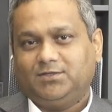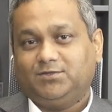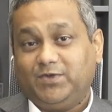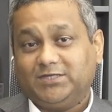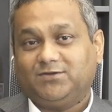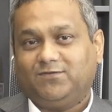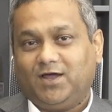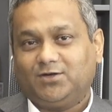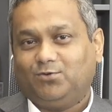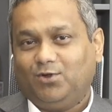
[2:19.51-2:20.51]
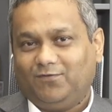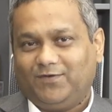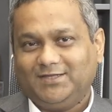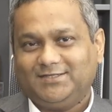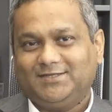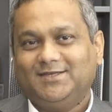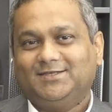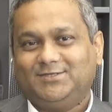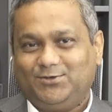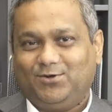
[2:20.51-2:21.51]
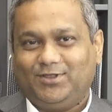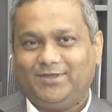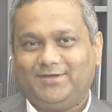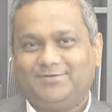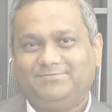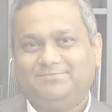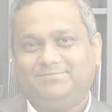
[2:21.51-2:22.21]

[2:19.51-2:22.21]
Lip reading: So best of luck to all of us. See you all there.